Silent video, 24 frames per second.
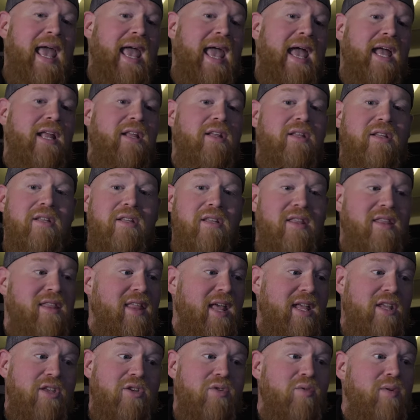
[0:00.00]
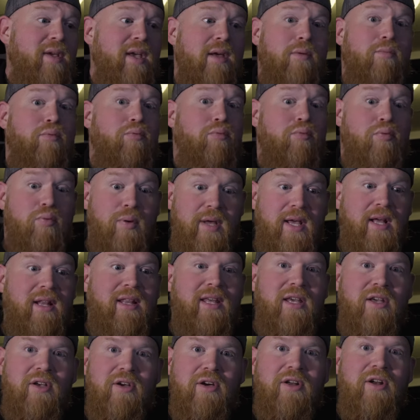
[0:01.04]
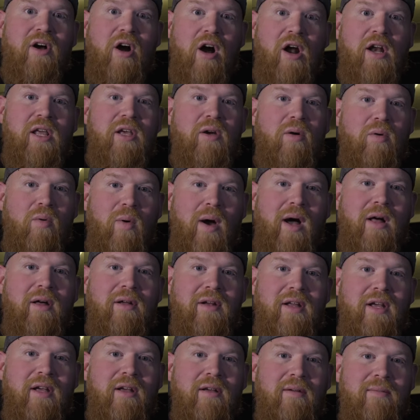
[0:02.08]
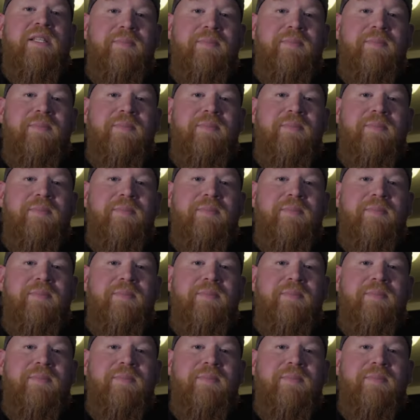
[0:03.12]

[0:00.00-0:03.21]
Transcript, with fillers: and then you get really good audio quality.